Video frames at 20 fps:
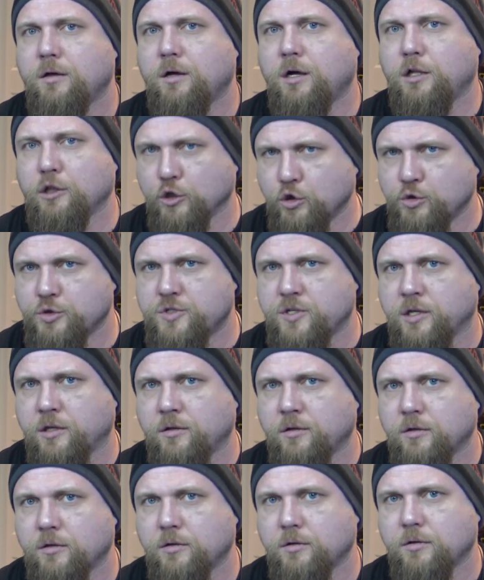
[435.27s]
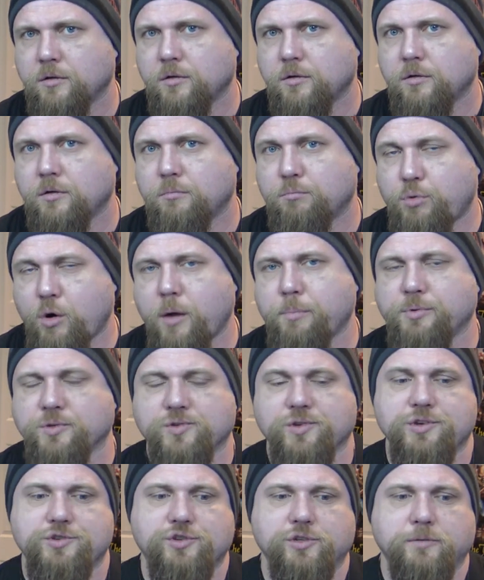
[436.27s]
a losing
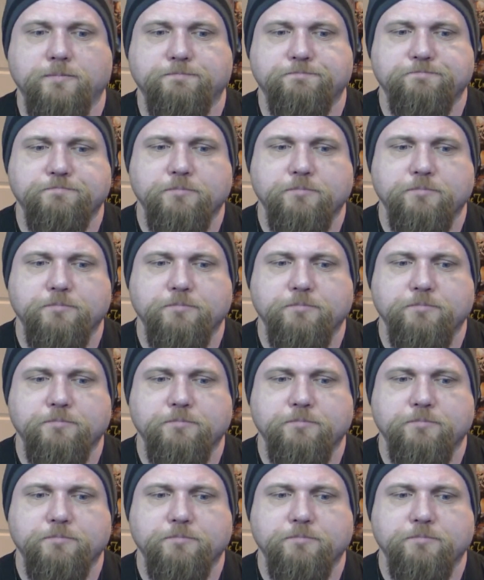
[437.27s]
proposition.